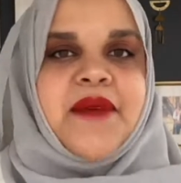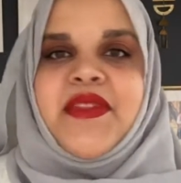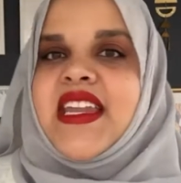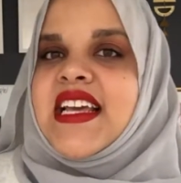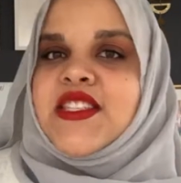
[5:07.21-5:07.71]

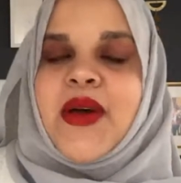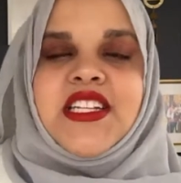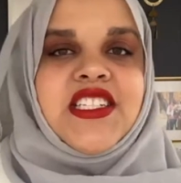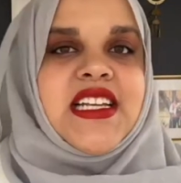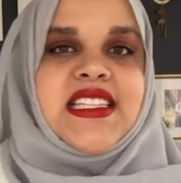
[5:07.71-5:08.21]
They'd ask
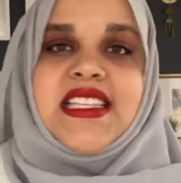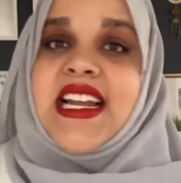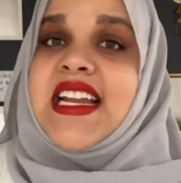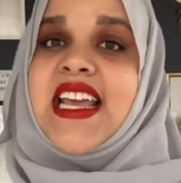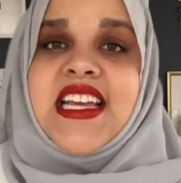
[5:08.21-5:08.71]
questions and
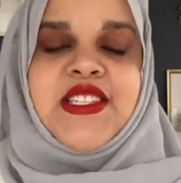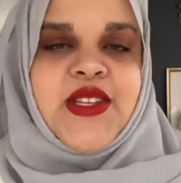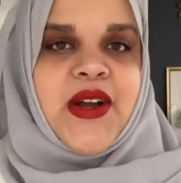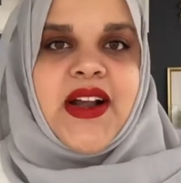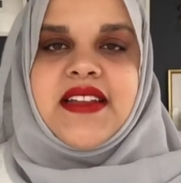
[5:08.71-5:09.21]
I'd
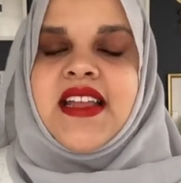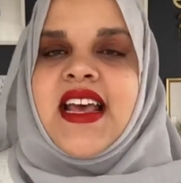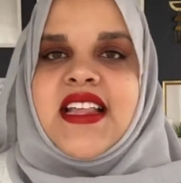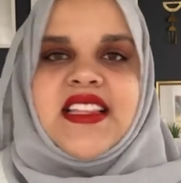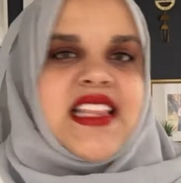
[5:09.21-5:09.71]
answer, and
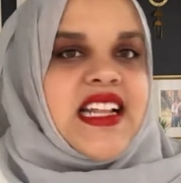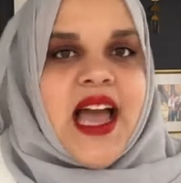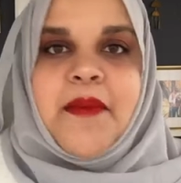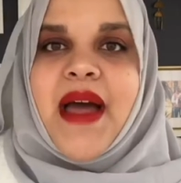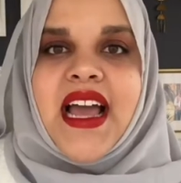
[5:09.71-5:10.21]
then they'd
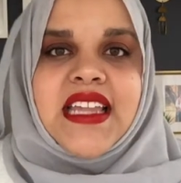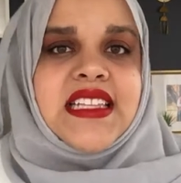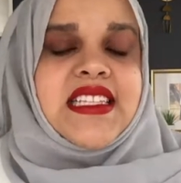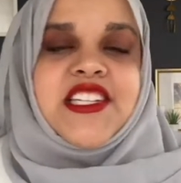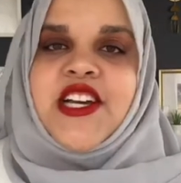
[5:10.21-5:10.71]
come back and
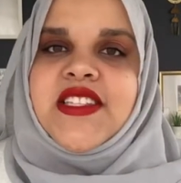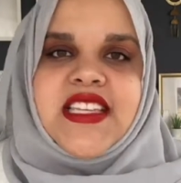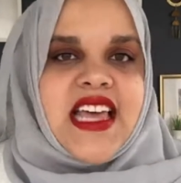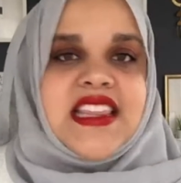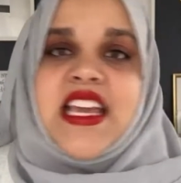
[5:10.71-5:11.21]
they'd say, Chelsea,
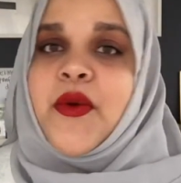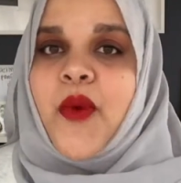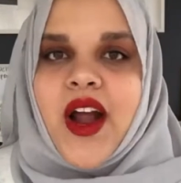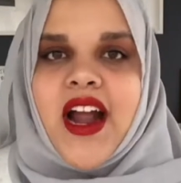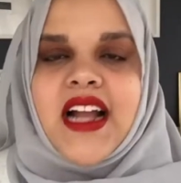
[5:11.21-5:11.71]
that thing
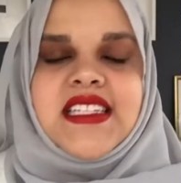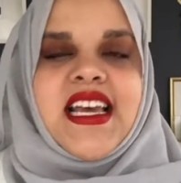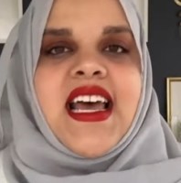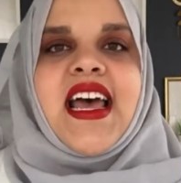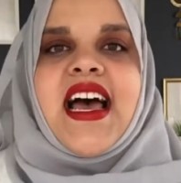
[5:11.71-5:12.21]
worked.
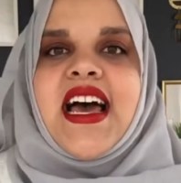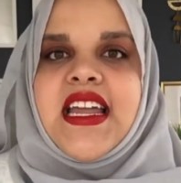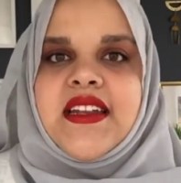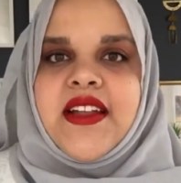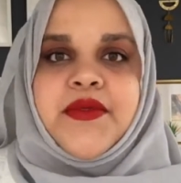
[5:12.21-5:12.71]

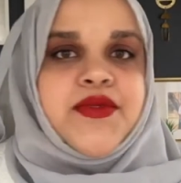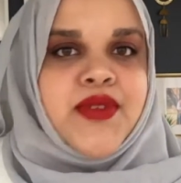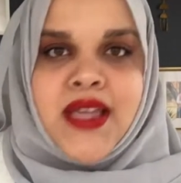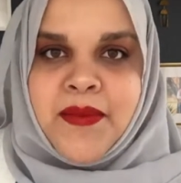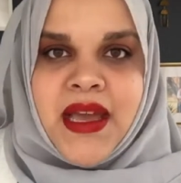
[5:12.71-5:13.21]
And it was
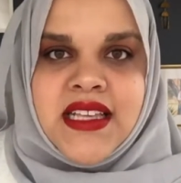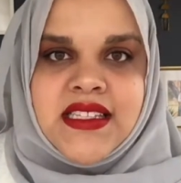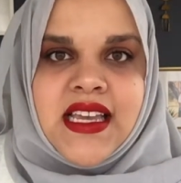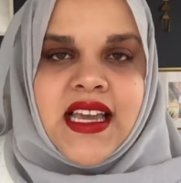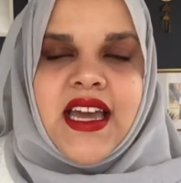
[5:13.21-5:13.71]
really
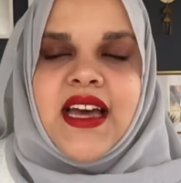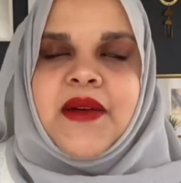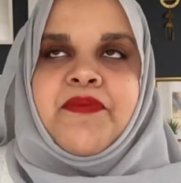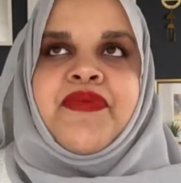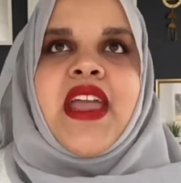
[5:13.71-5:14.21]
amazing.
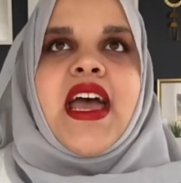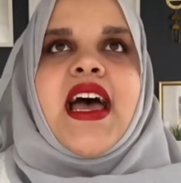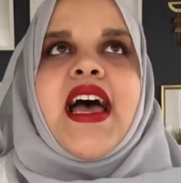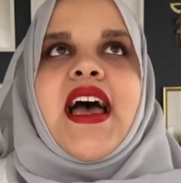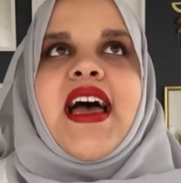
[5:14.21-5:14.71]

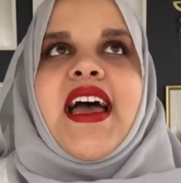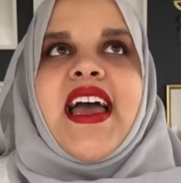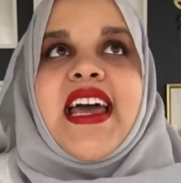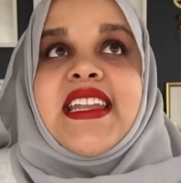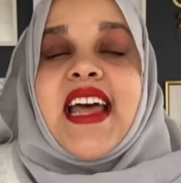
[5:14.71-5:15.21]

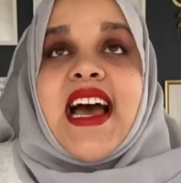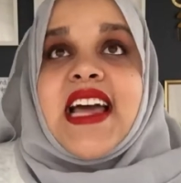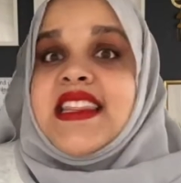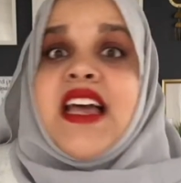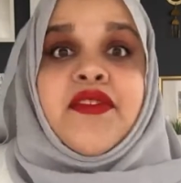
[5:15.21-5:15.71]
And I
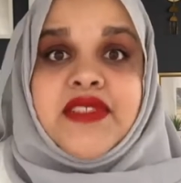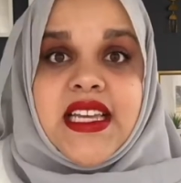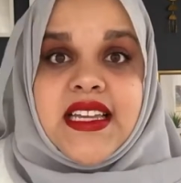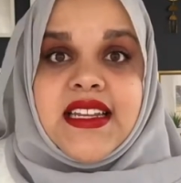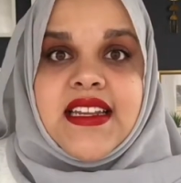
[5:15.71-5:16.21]
loved it.